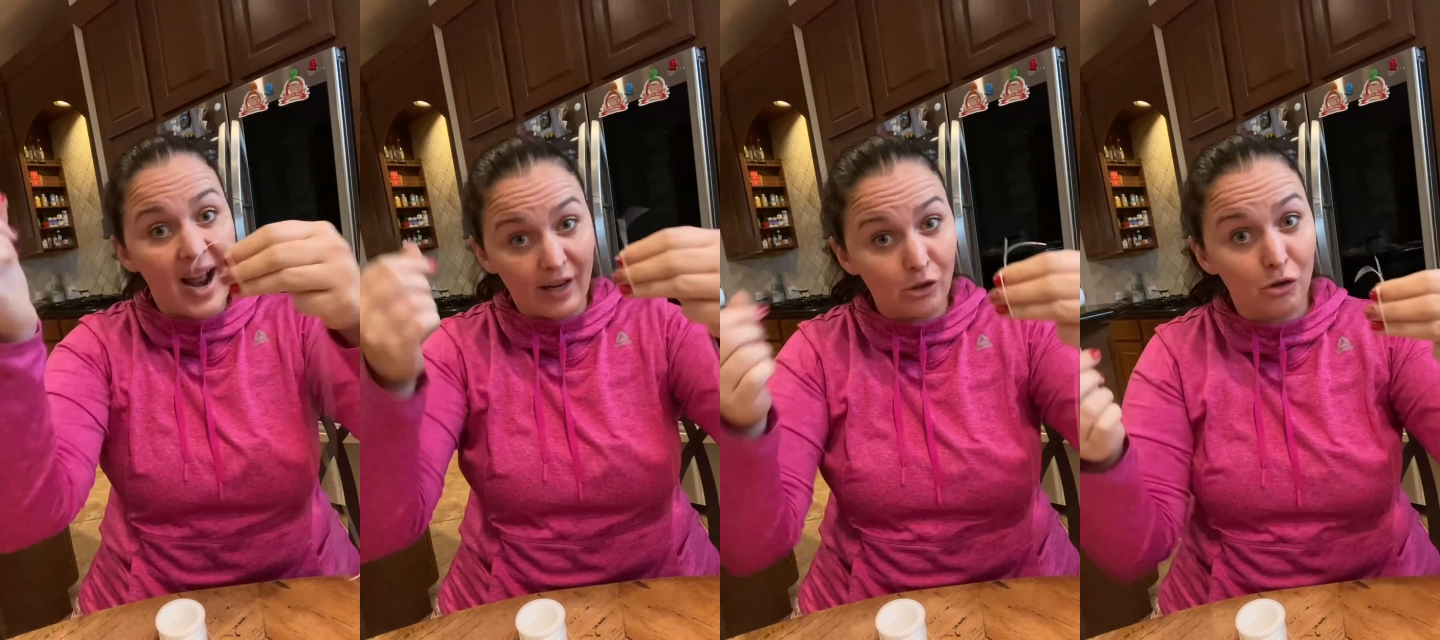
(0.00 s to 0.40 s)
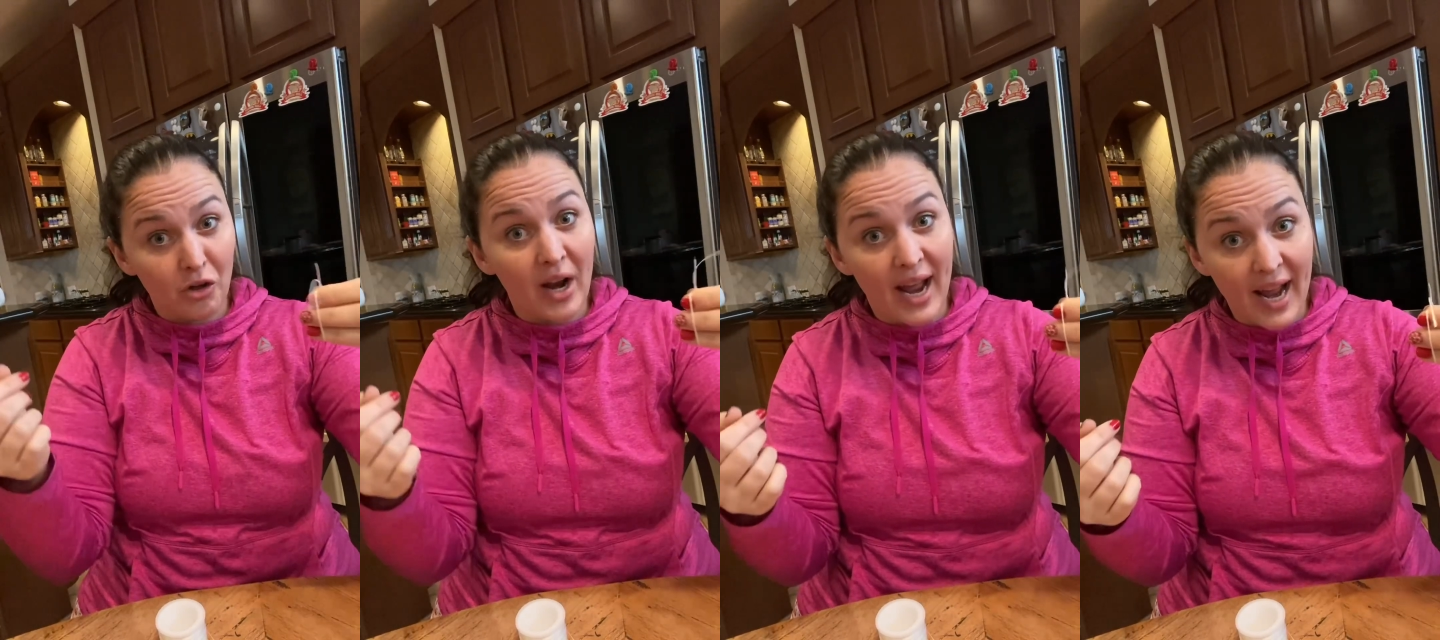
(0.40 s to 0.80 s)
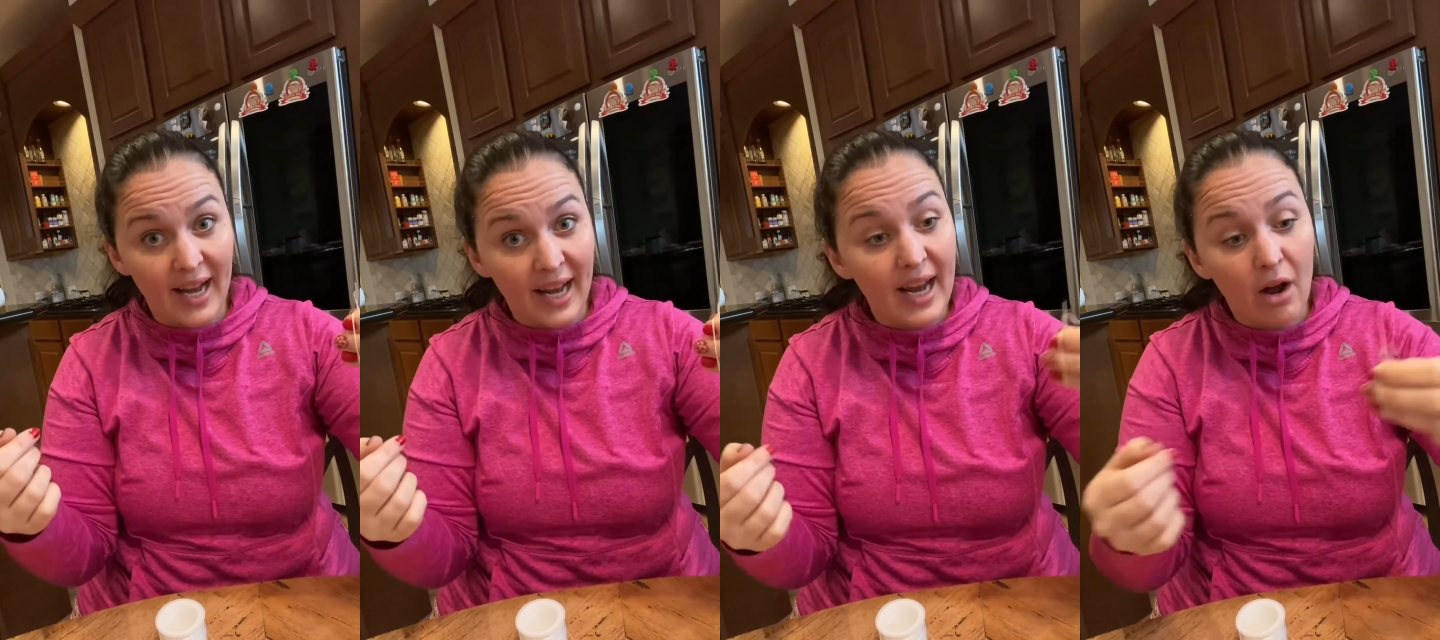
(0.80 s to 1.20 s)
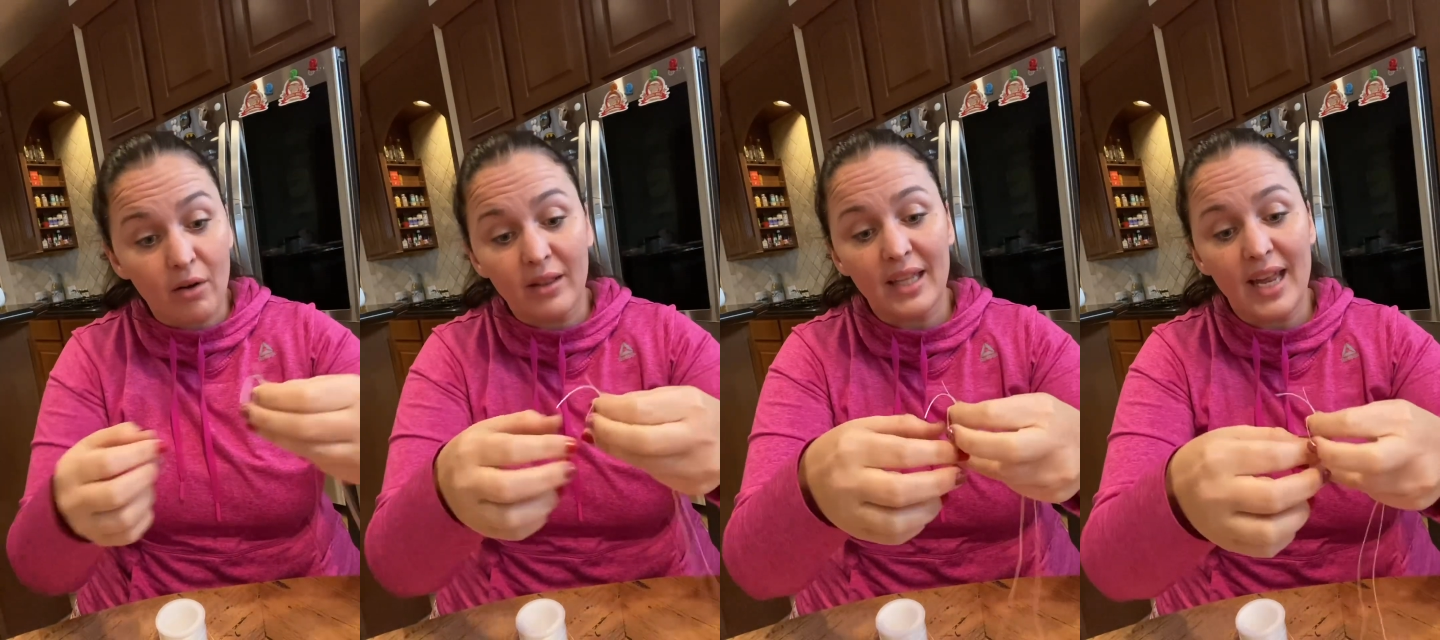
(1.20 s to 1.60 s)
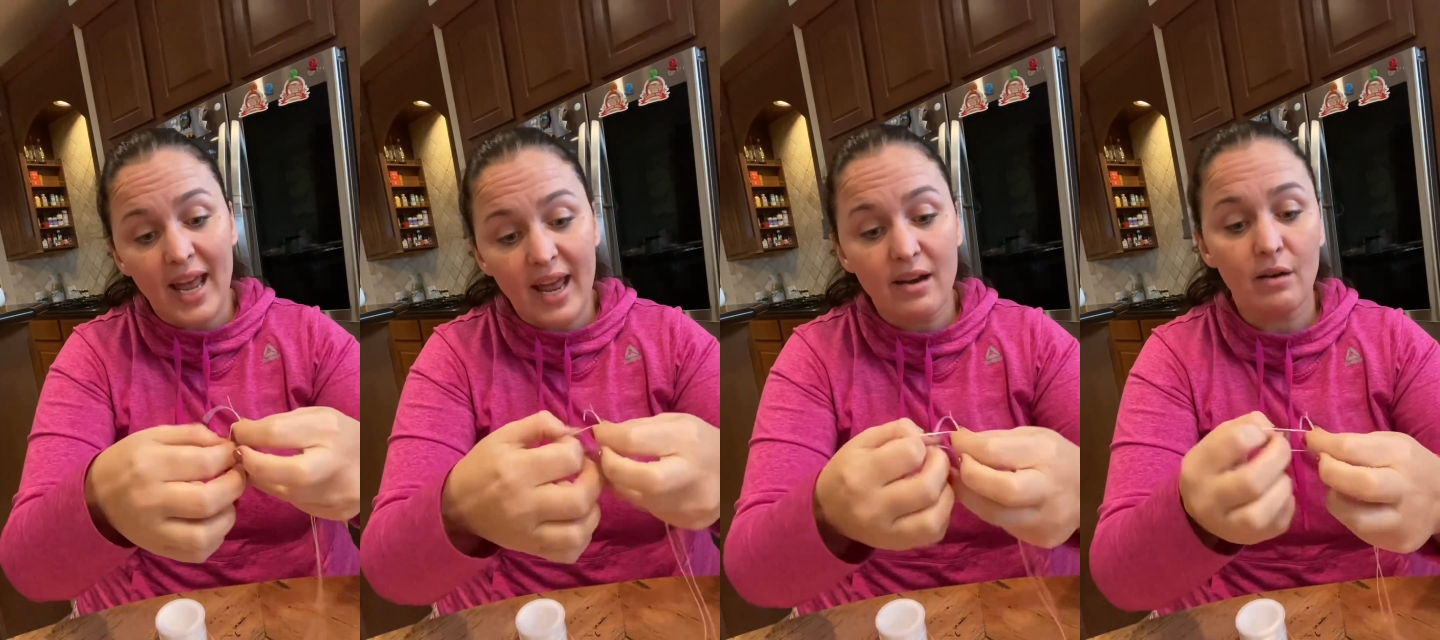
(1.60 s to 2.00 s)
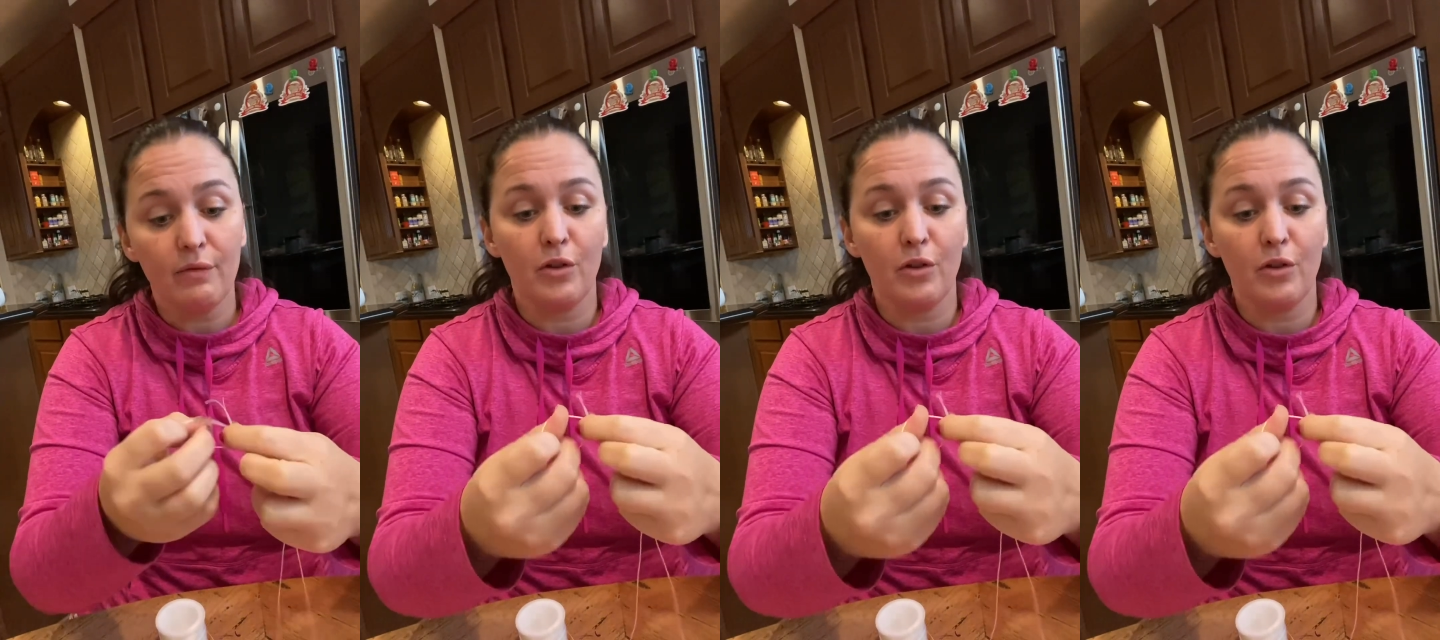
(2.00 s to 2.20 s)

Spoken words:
extra hanging out at the end of